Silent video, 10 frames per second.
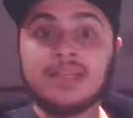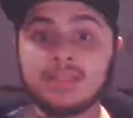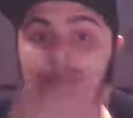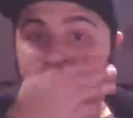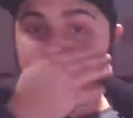
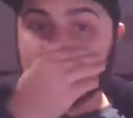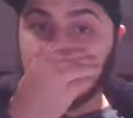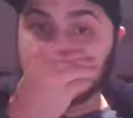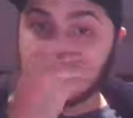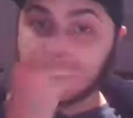Based off the
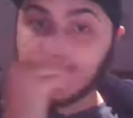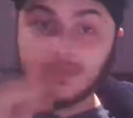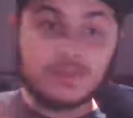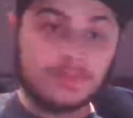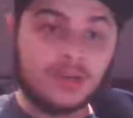Dr.
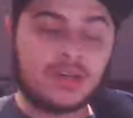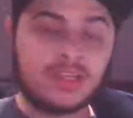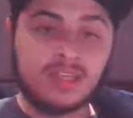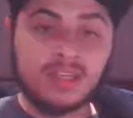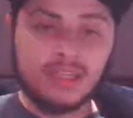Seuss
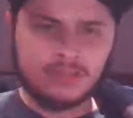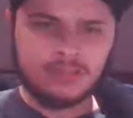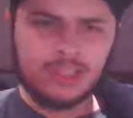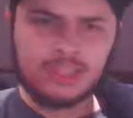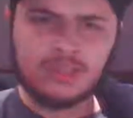book, the
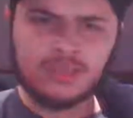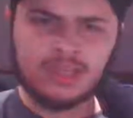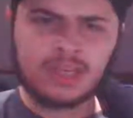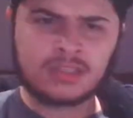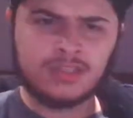original
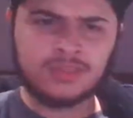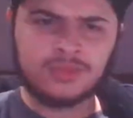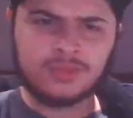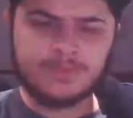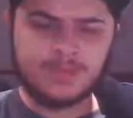Dr.
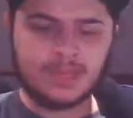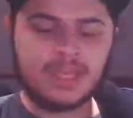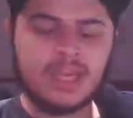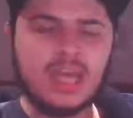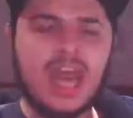Seuss
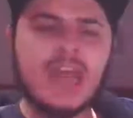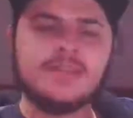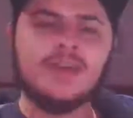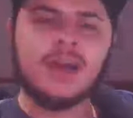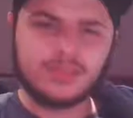book,
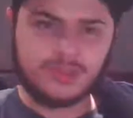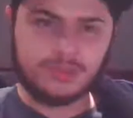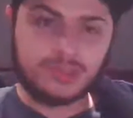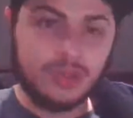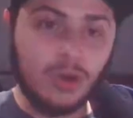and Dr.
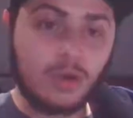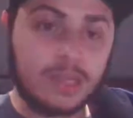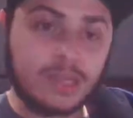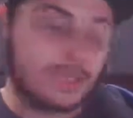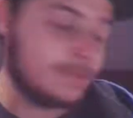Seuss
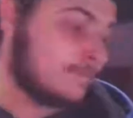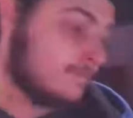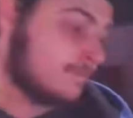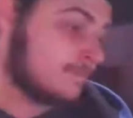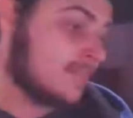story,
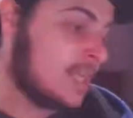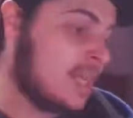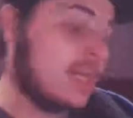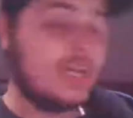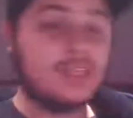
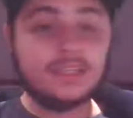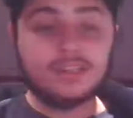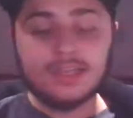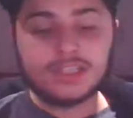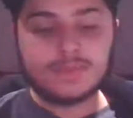the
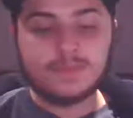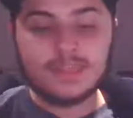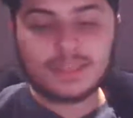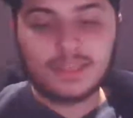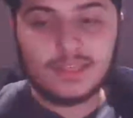Grinch is
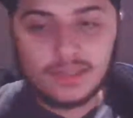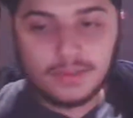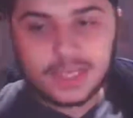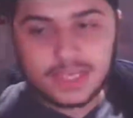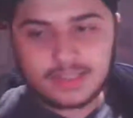basically,
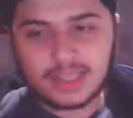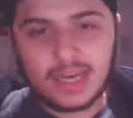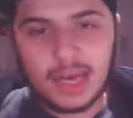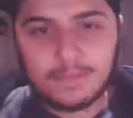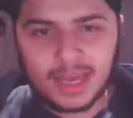you guessed it,
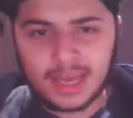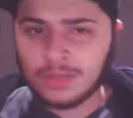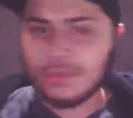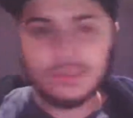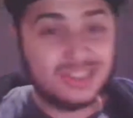a man
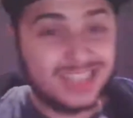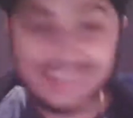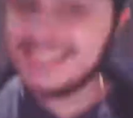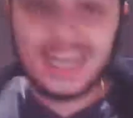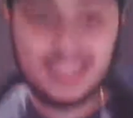who
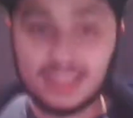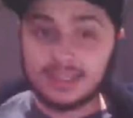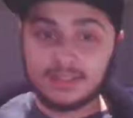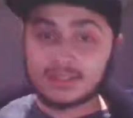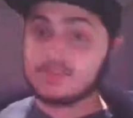does not
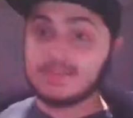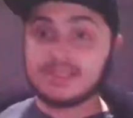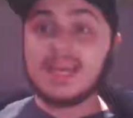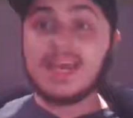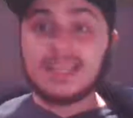like
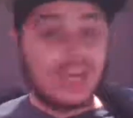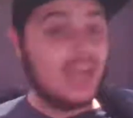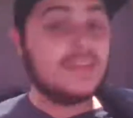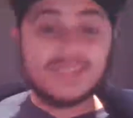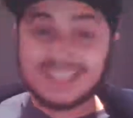Christmas,
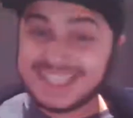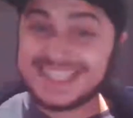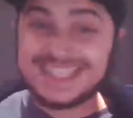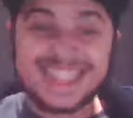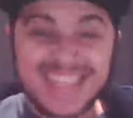can't even
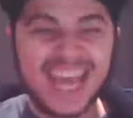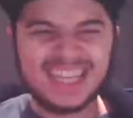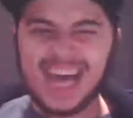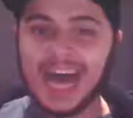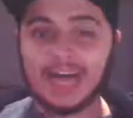
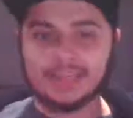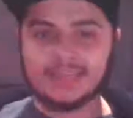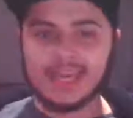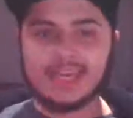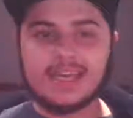stand the
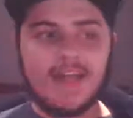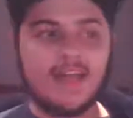holiday.